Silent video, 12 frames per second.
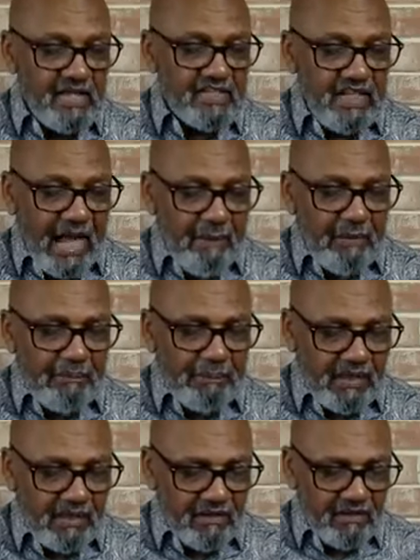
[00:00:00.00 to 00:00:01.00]
Simon
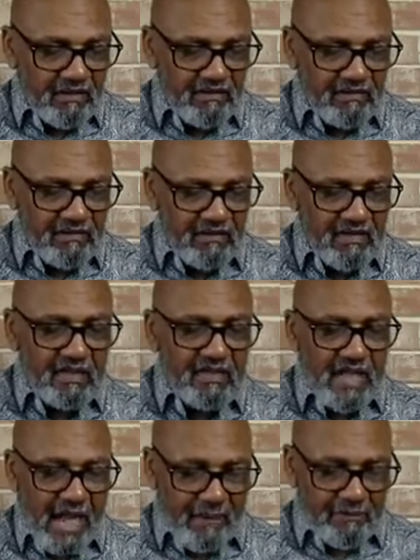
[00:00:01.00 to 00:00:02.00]
Peter,
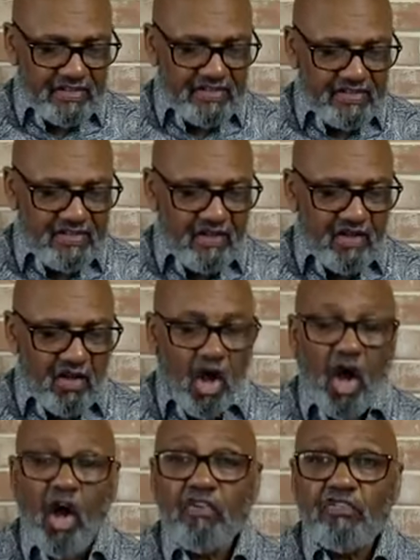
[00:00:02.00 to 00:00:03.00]
Thomas,
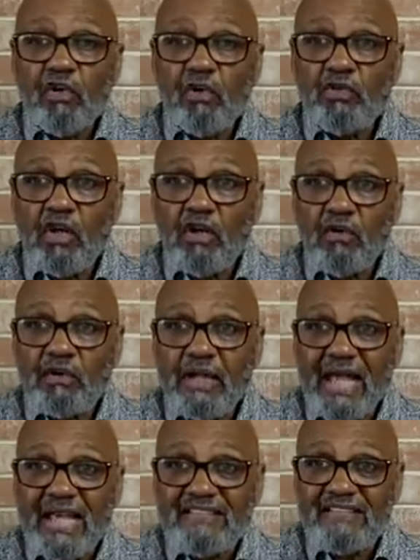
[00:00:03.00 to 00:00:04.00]
also known
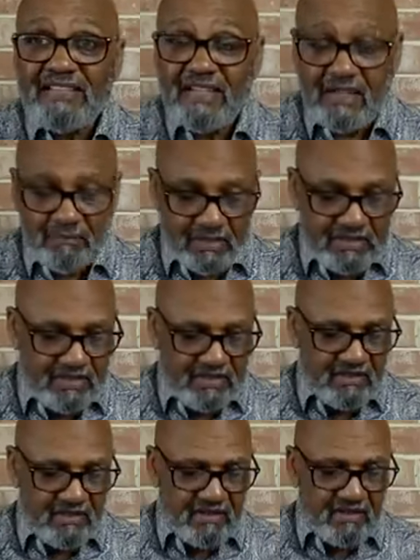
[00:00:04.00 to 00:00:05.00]
as
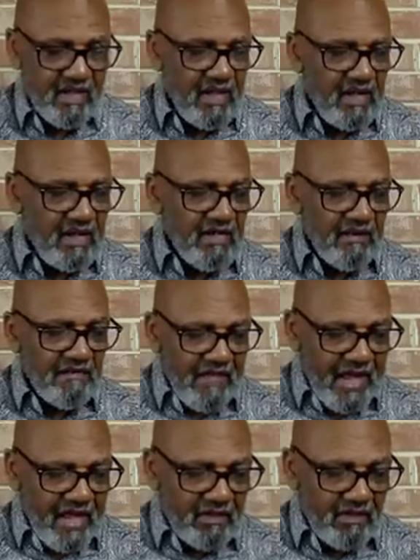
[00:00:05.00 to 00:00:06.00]
Didymus,
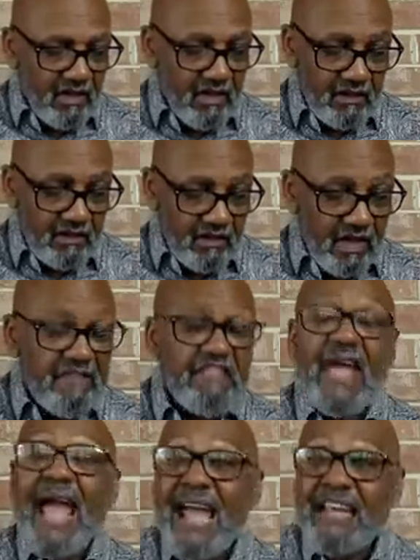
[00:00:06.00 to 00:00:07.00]
uh,
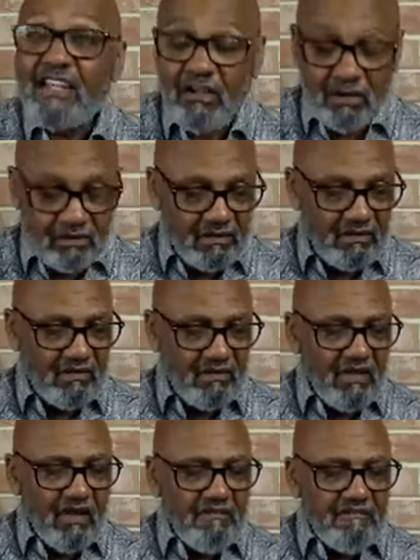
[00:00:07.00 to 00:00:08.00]
Nathaniel
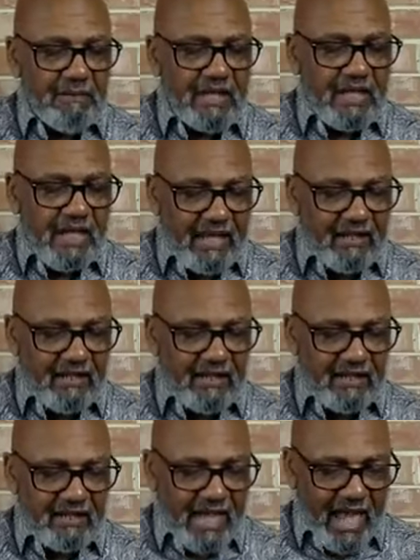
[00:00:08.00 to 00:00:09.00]
from Cana
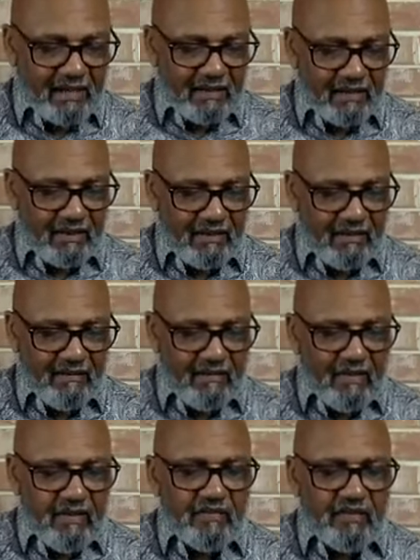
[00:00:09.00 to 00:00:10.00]
in Galilee,
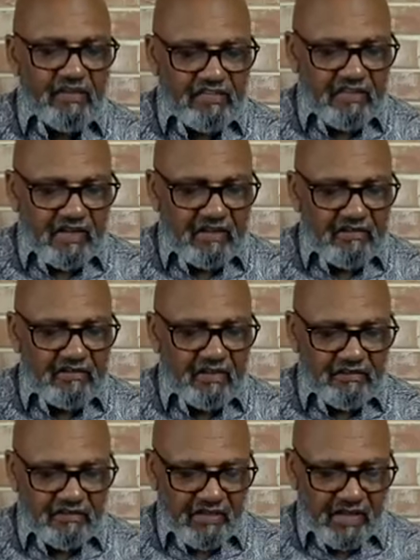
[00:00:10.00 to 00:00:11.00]
the sons
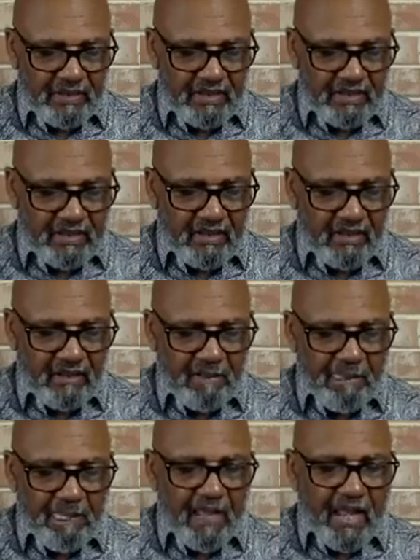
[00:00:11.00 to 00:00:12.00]
of Zebedee,
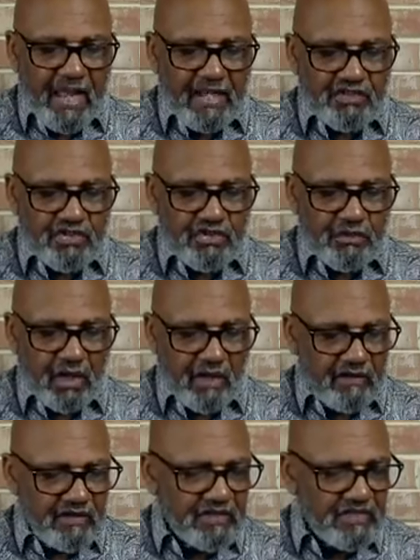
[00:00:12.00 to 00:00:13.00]
and two
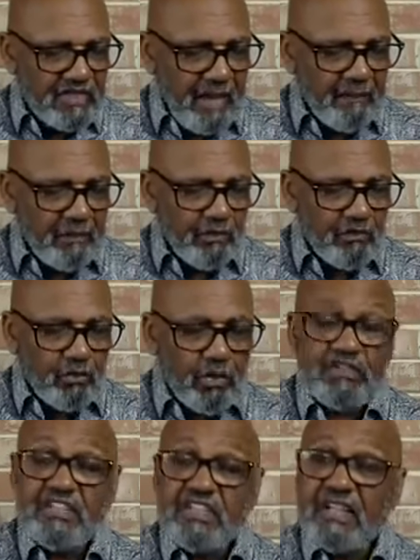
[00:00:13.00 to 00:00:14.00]
other disciples
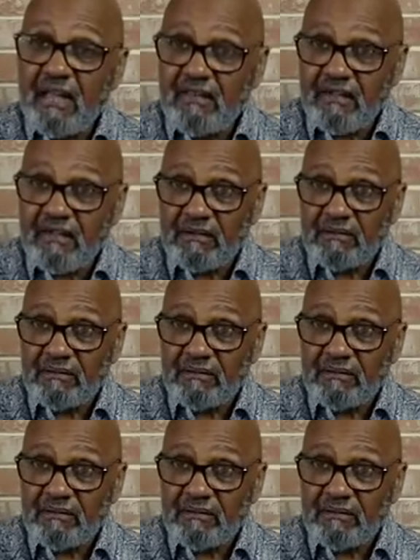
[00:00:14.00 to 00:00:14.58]
were together.